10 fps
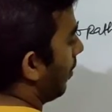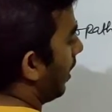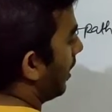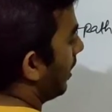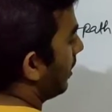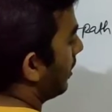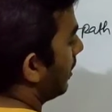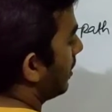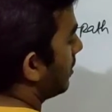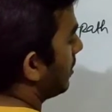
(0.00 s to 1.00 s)

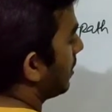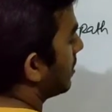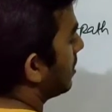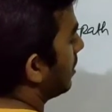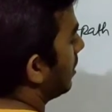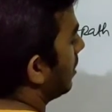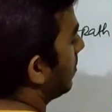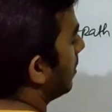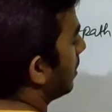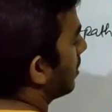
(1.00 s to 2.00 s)

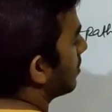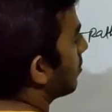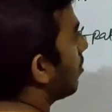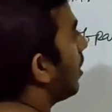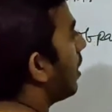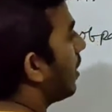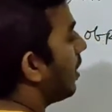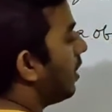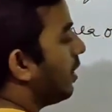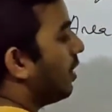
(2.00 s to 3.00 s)
116 meter square.
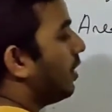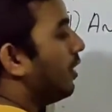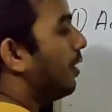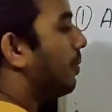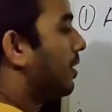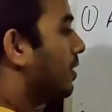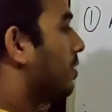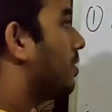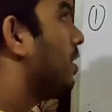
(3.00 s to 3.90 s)
That means